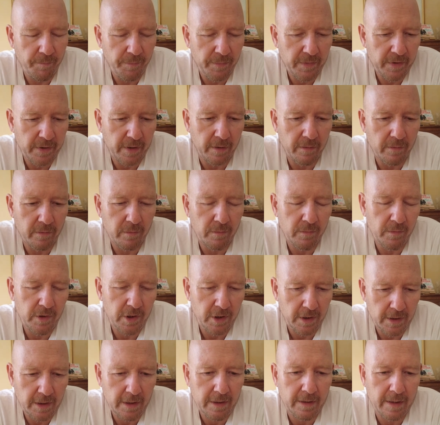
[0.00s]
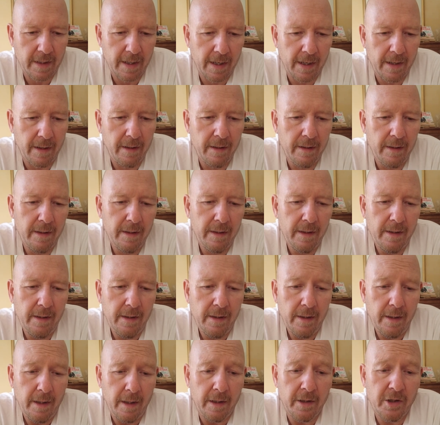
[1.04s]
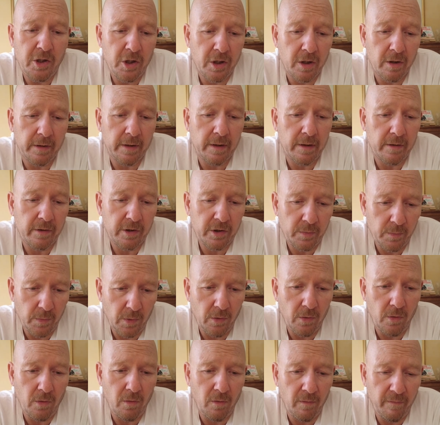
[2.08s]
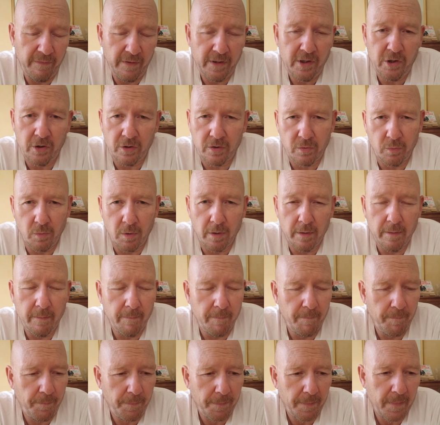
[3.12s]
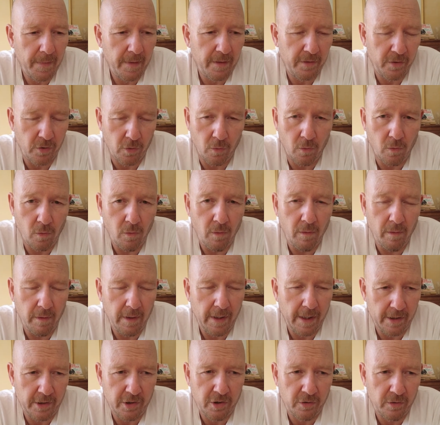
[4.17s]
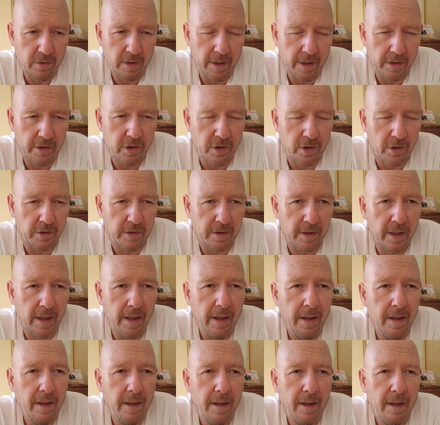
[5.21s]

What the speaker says: So she did that, and she got the small vicious one, tall hedge cutter,